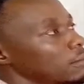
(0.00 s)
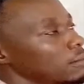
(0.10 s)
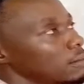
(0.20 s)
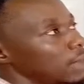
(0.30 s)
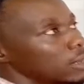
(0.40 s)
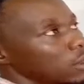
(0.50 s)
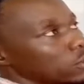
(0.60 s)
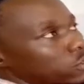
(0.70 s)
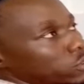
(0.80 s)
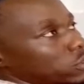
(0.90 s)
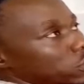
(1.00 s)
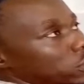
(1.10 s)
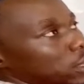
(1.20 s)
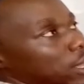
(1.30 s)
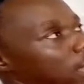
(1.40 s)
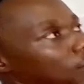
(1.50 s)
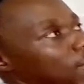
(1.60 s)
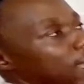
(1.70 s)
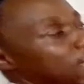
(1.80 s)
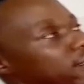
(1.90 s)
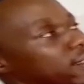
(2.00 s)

But note, our x is